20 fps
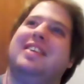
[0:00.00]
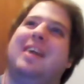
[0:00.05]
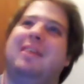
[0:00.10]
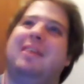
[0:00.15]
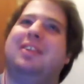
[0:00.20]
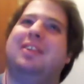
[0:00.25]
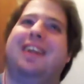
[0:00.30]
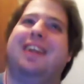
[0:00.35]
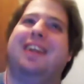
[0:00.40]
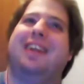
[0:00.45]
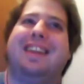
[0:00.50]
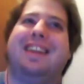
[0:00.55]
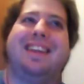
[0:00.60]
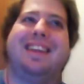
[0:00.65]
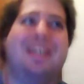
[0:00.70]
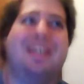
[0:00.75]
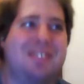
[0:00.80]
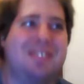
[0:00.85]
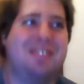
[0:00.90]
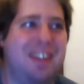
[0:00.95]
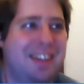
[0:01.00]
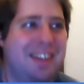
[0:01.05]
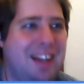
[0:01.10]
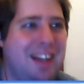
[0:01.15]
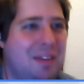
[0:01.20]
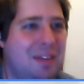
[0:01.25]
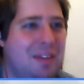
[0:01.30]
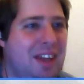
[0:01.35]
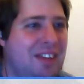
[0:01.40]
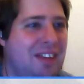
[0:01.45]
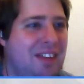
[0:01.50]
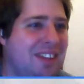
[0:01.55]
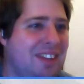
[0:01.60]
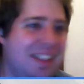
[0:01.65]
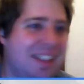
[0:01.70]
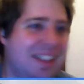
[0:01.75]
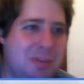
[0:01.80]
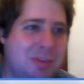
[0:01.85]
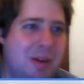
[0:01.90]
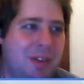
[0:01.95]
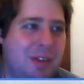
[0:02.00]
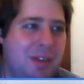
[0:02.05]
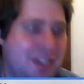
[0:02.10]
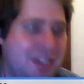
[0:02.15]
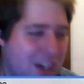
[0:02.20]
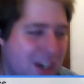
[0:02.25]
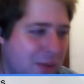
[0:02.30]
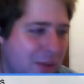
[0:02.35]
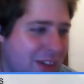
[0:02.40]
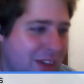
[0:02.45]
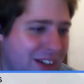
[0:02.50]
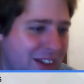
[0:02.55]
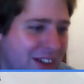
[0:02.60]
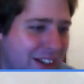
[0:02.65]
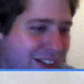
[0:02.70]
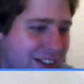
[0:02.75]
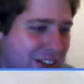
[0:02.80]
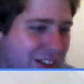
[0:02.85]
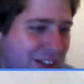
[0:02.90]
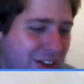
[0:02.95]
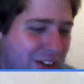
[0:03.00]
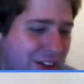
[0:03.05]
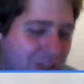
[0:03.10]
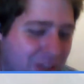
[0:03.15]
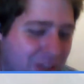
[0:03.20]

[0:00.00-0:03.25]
I try to think of something, I'm like, well, that's probably a terrible idea. So